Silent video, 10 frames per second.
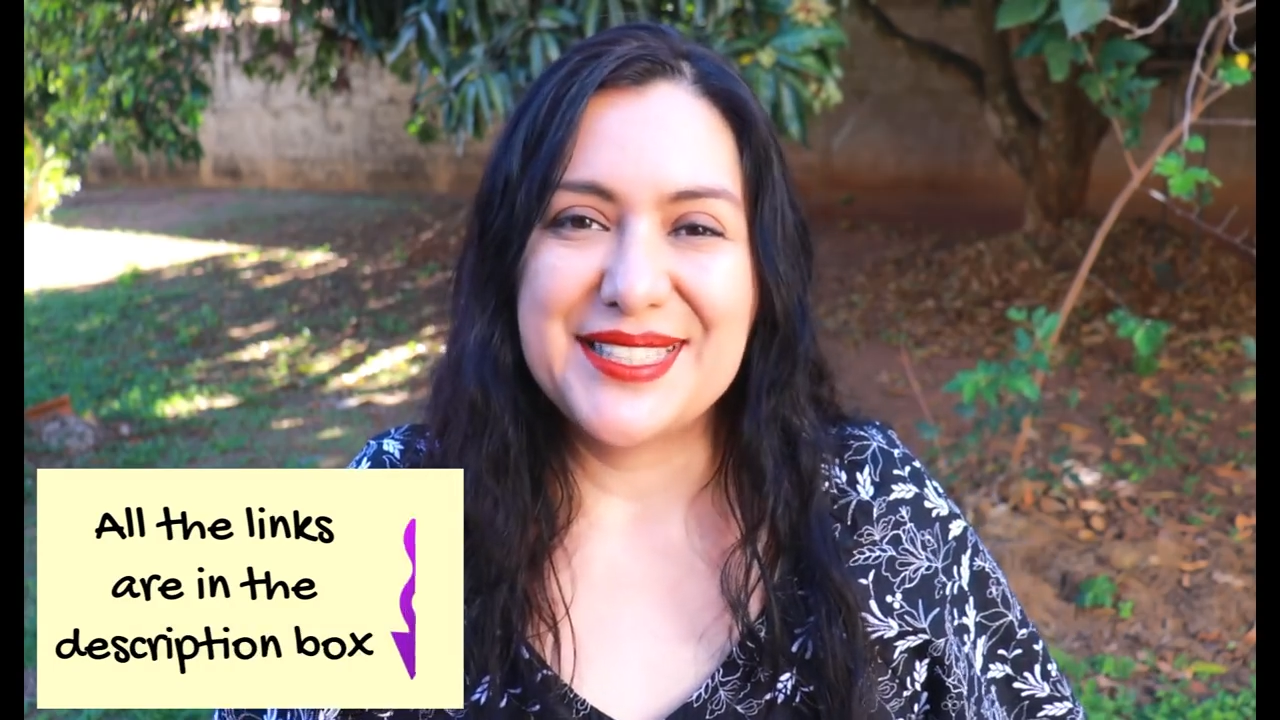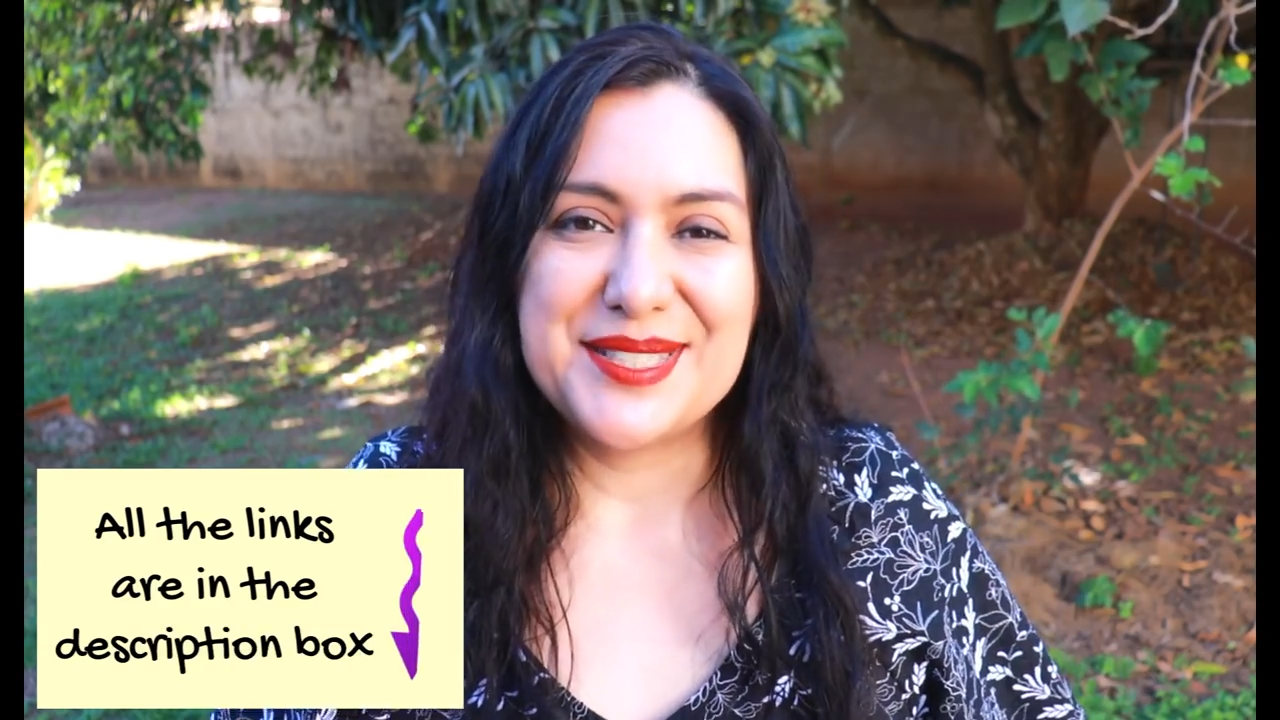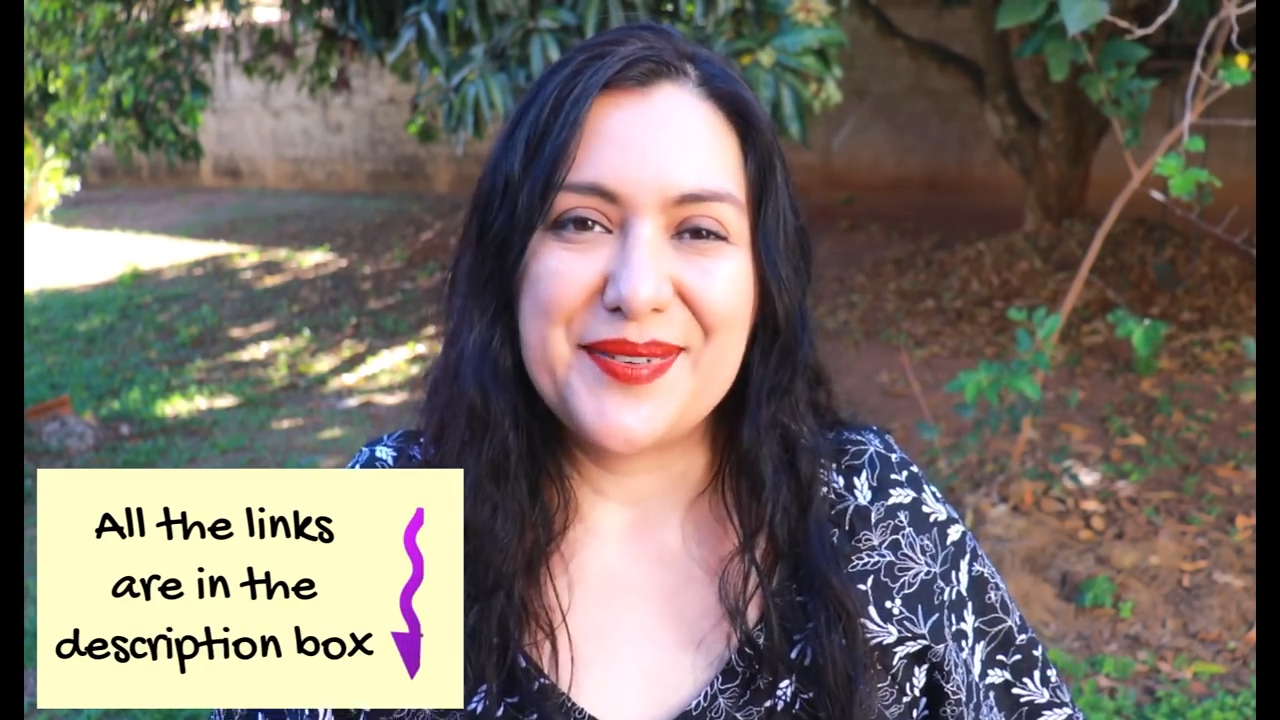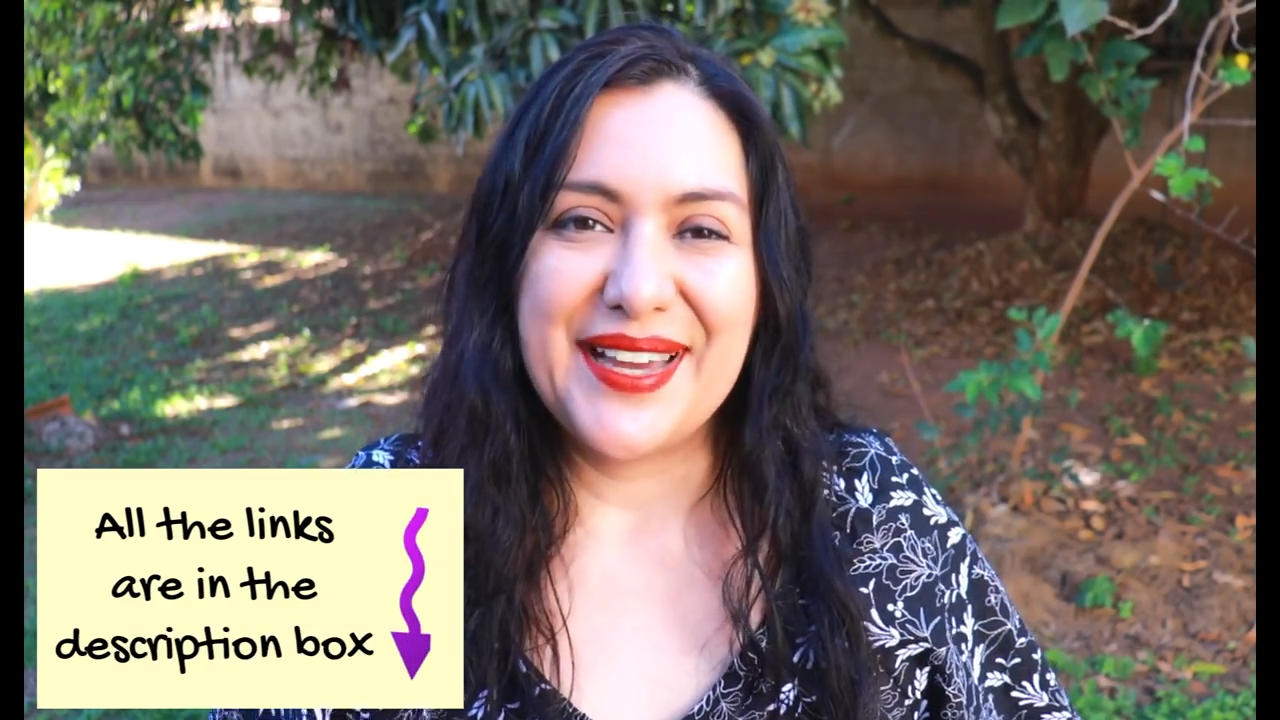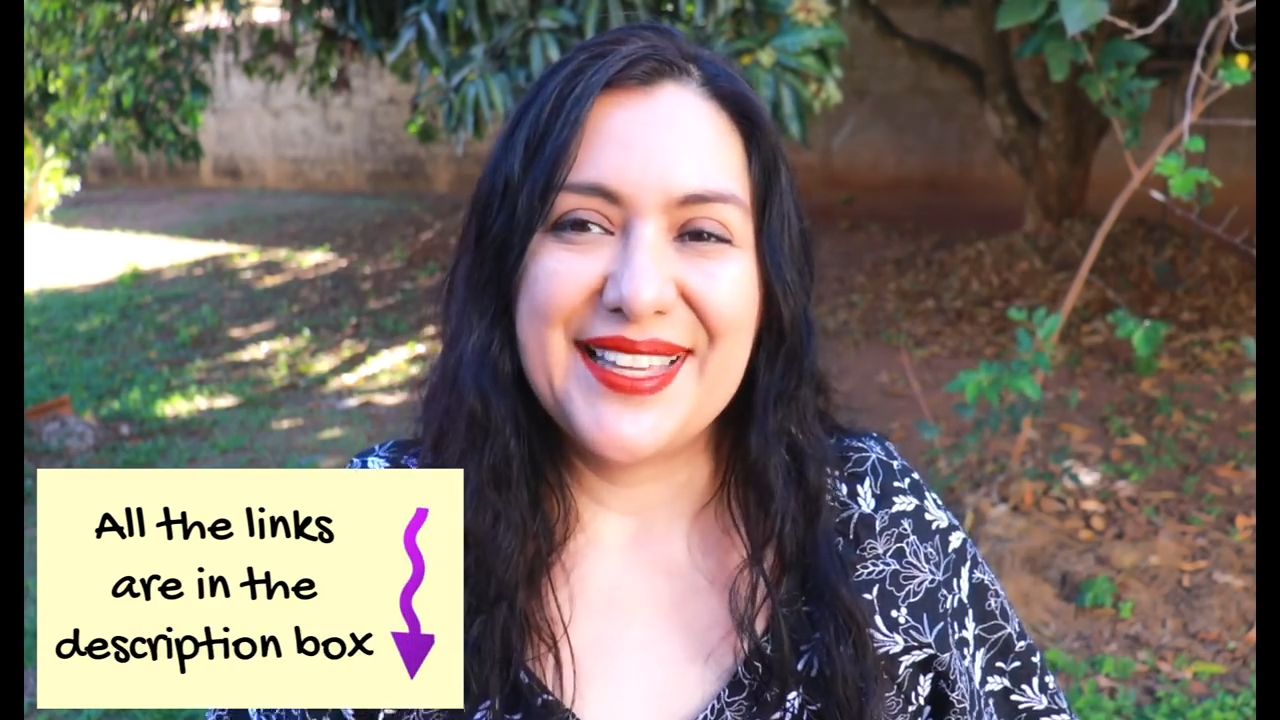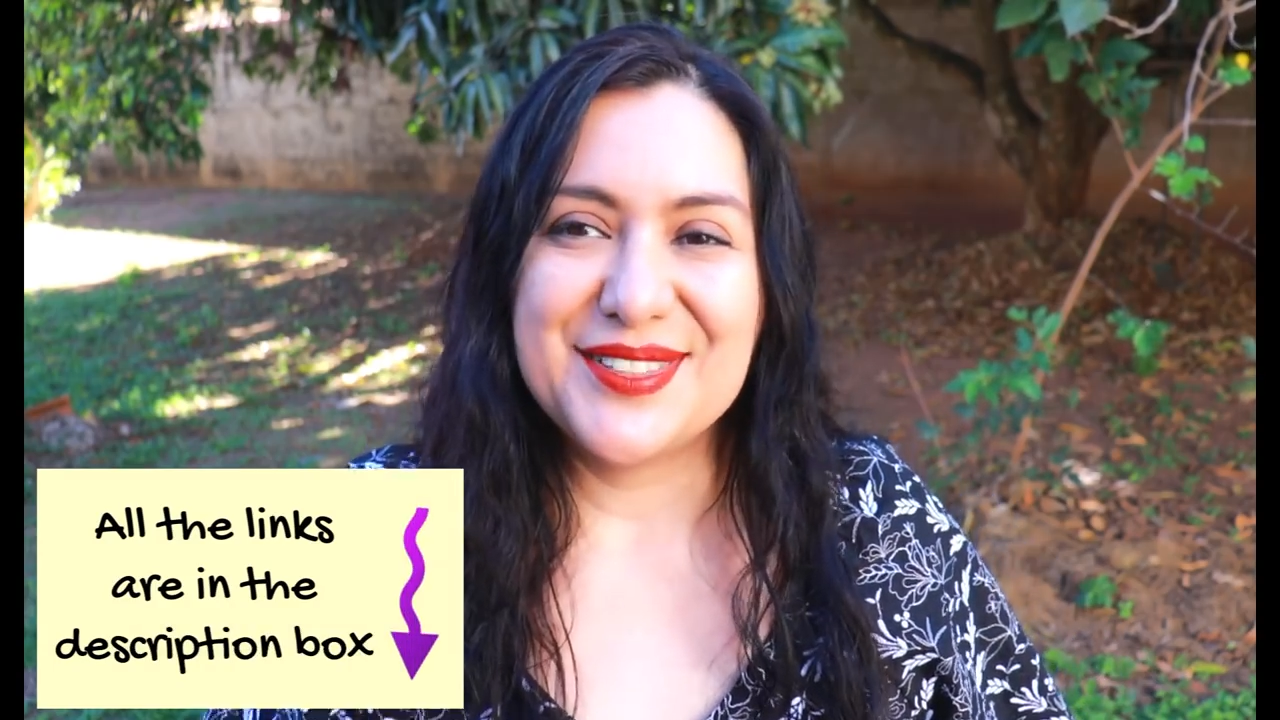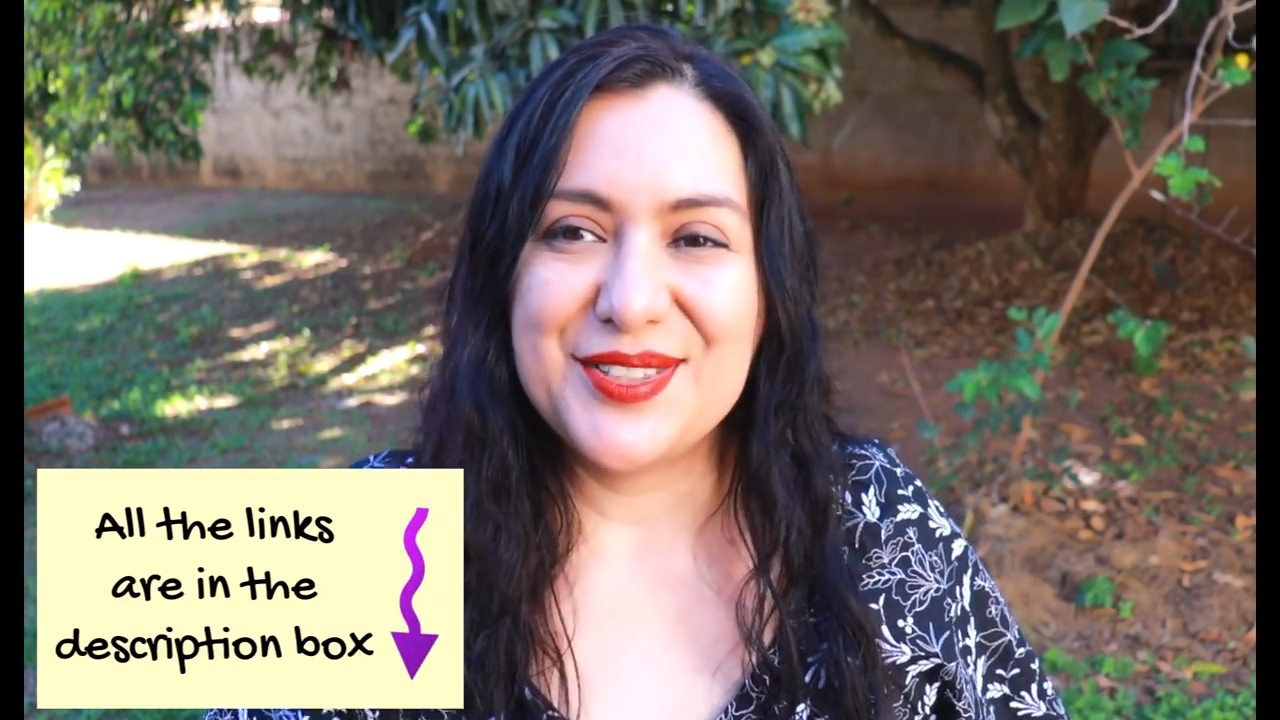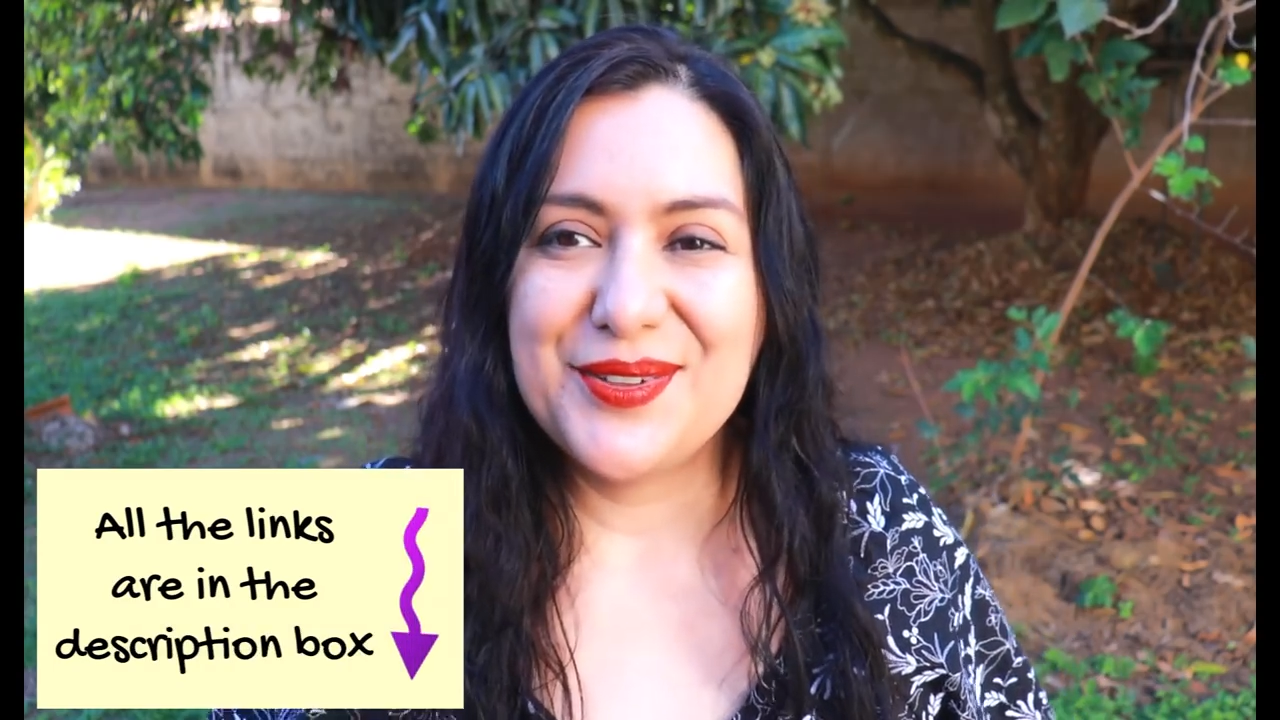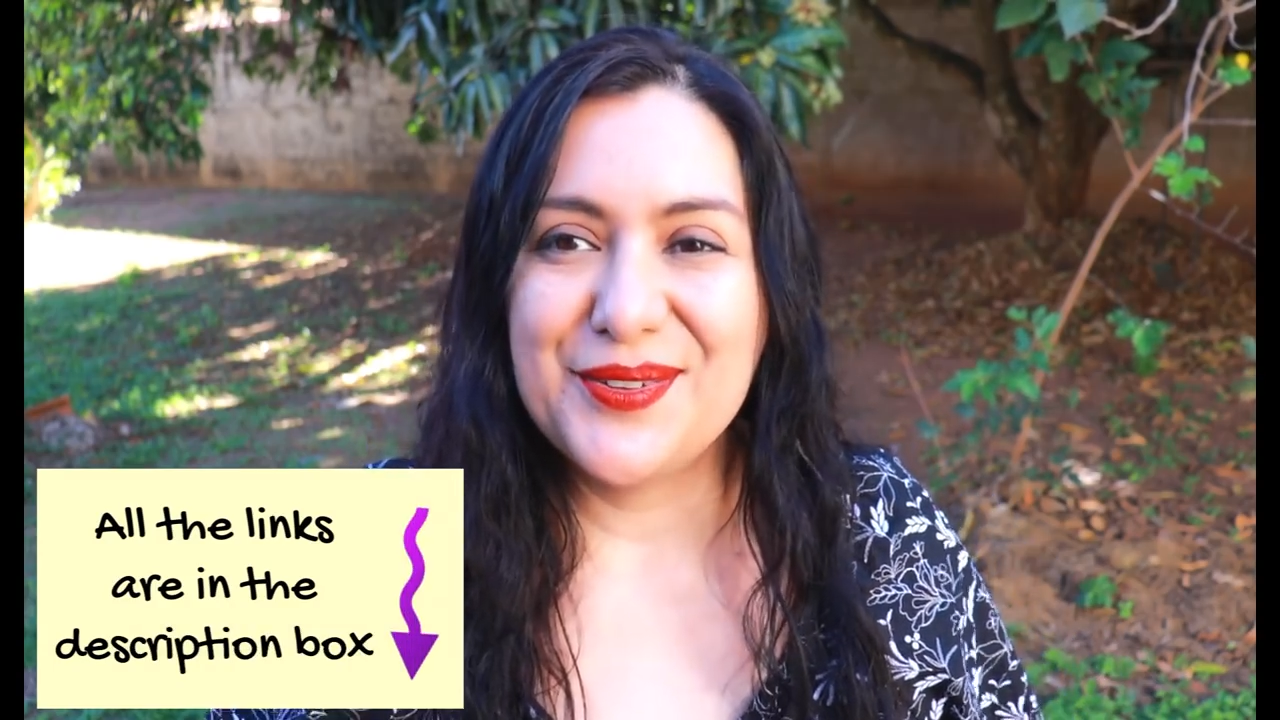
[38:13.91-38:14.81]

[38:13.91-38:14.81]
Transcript: inspires